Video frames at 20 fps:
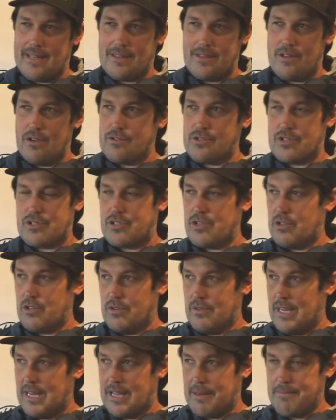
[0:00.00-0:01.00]
those are so
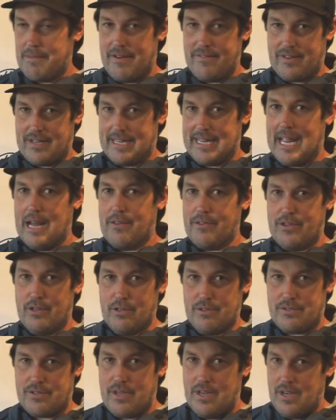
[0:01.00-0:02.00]
unique, I'm not even gonna count
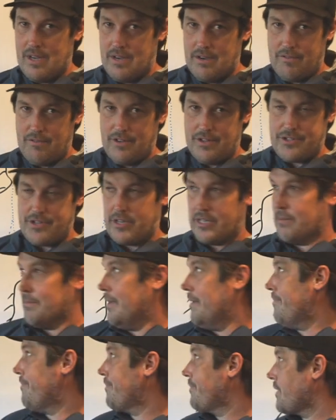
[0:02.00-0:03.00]
those for this
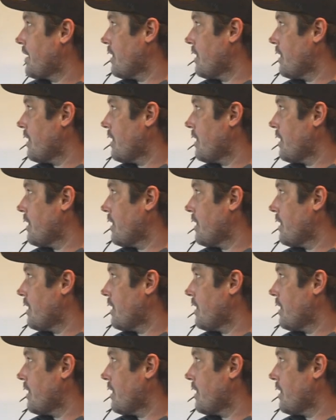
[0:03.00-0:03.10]
argument.